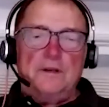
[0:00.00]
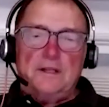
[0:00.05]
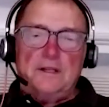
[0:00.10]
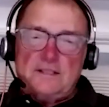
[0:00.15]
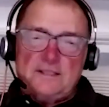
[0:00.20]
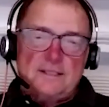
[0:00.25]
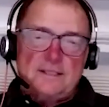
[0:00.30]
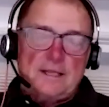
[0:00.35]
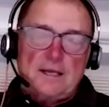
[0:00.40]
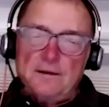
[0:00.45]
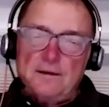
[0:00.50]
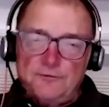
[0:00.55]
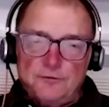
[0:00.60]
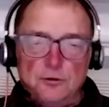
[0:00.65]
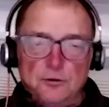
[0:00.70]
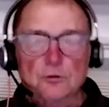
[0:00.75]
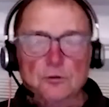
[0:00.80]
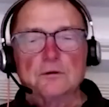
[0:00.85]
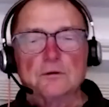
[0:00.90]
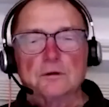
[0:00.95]
instead of
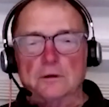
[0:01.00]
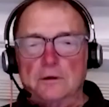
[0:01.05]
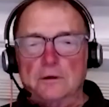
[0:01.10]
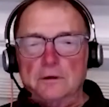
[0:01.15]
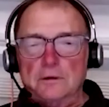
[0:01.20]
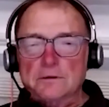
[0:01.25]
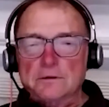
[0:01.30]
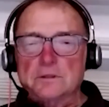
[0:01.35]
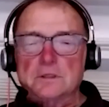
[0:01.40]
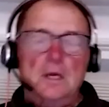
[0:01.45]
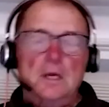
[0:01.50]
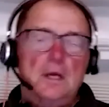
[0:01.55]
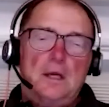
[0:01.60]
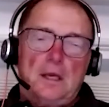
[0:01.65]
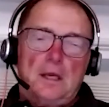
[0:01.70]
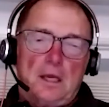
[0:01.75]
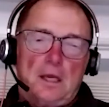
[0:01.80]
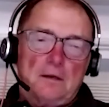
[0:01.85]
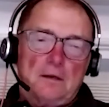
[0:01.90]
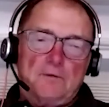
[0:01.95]
2/3.
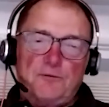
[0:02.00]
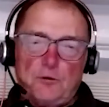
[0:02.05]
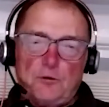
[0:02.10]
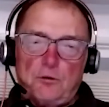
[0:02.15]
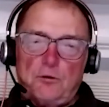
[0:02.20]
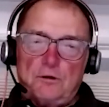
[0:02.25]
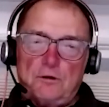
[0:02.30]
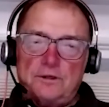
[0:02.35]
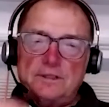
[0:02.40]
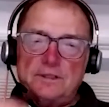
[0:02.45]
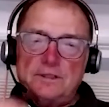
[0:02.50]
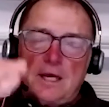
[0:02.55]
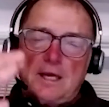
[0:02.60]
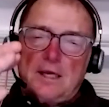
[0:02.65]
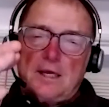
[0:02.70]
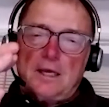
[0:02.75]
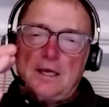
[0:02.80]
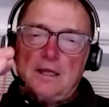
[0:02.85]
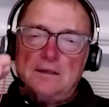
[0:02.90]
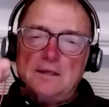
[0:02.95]
And of course
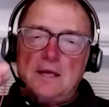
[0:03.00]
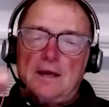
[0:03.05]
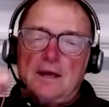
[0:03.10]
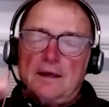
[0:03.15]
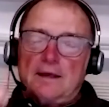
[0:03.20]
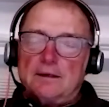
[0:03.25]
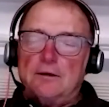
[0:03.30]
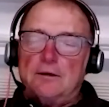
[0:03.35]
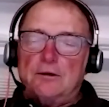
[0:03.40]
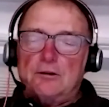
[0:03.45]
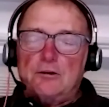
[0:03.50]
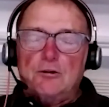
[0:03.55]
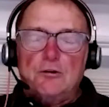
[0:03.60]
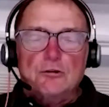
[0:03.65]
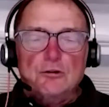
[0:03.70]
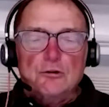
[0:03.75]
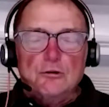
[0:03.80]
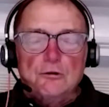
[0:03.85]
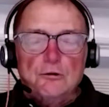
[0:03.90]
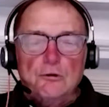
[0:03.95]

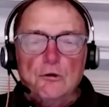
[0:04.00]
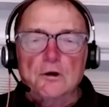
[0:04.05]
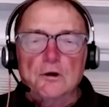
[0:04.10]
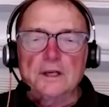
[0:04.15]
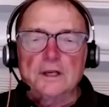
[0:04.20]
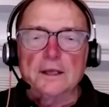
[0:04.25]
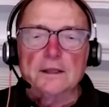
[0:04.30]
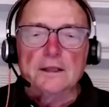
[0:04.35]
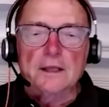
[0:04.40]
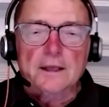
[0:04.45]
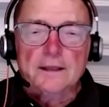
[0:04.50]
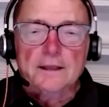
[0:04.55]
you look at